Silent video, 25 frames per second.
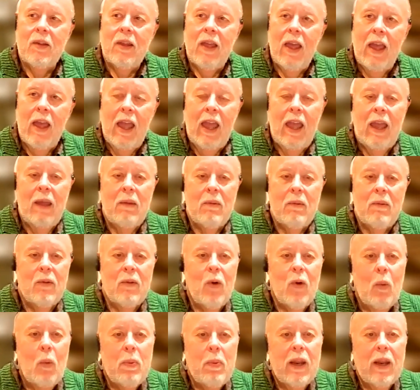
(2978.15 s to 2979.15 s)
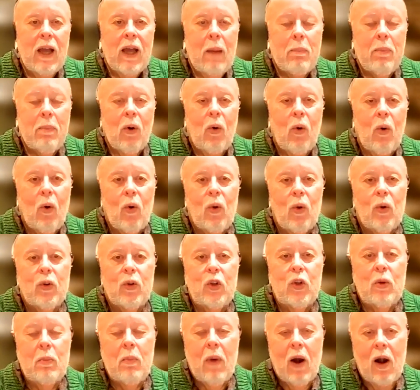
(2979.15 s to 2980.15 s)
a opening up a whole
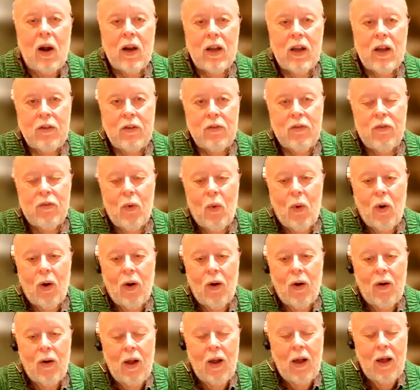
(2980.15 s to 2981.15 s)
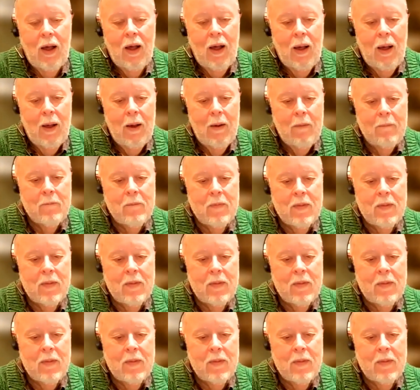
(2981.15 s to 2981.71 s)
new market for uh,